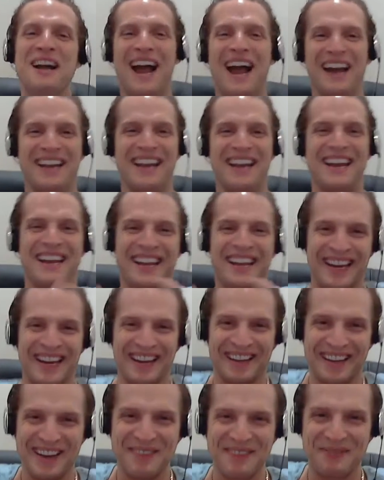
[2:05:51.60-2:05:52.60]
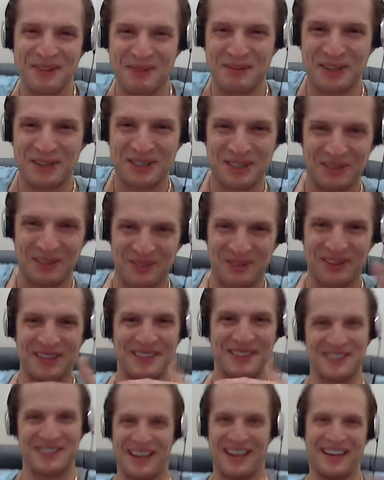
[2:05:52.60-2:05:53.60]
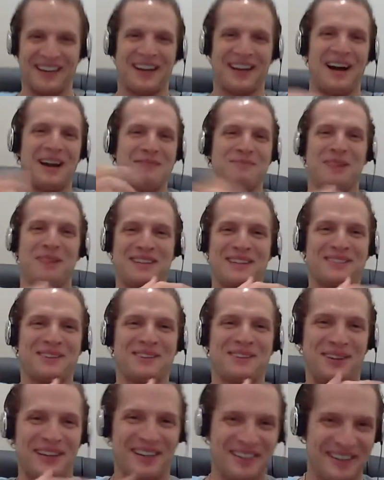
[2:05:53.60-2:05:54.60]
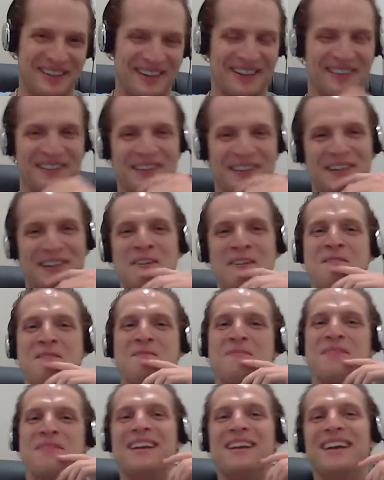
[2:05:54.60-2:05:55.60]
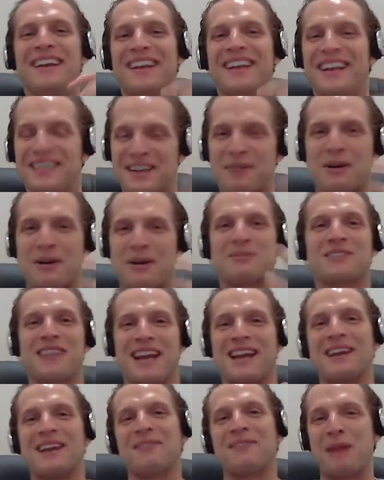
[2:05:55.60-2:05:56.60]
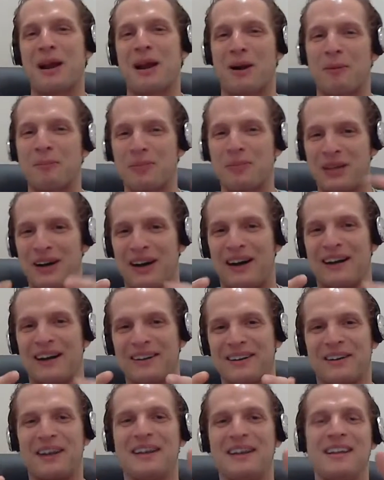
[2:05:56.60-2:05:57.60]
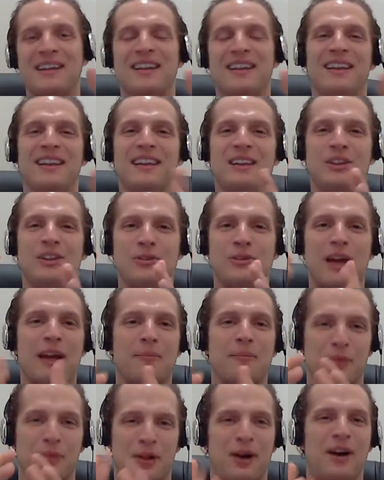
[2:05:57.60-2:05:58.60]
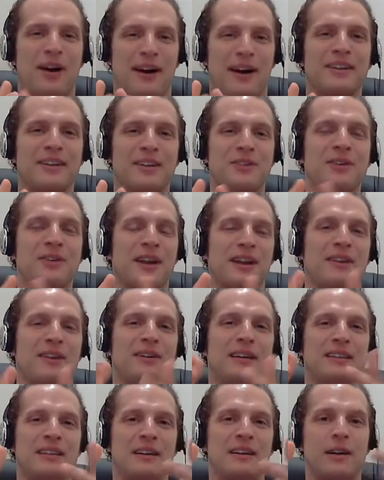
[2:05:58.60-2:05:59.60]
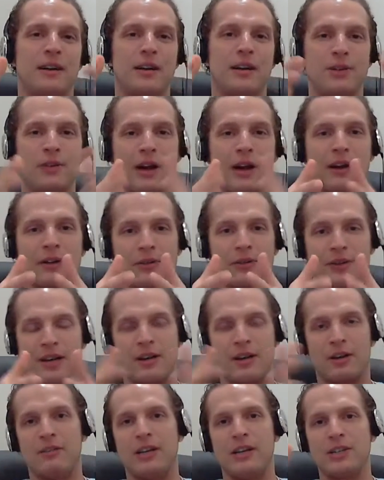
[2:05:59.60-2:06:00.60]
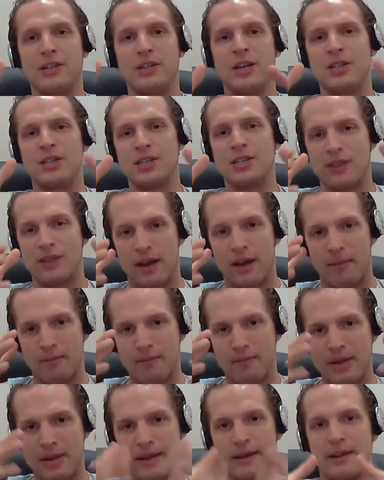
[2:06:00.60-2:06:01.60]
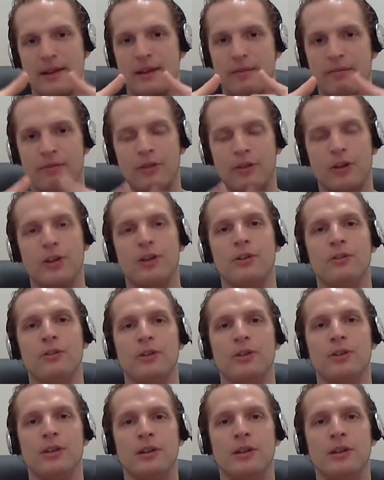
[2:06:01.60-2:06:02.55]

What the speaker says: I mean? And he had an infomercial for this like God blessed oil. You know what I mean? You guys know what I'm saying about our blog, right? You got to blog. You got to go out there and you got to create your vision. It's just a medium for you